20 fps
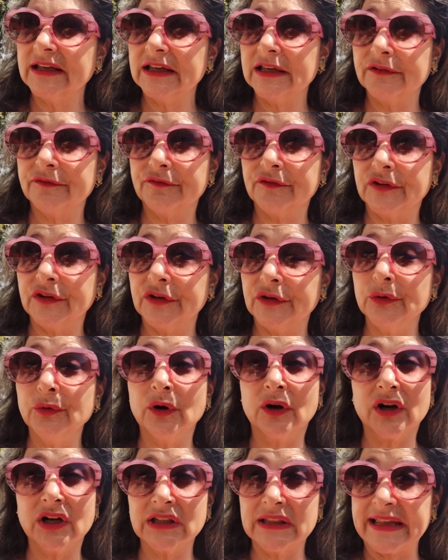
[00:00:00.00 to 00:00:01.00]
if you
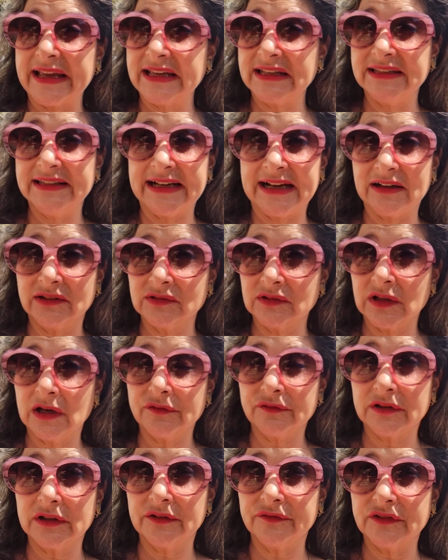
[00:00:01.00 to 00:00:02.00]
are a laid down
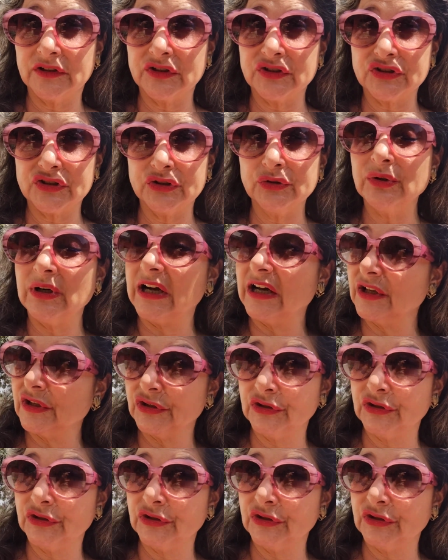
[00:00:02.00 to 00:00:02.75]
lover of Yeshua,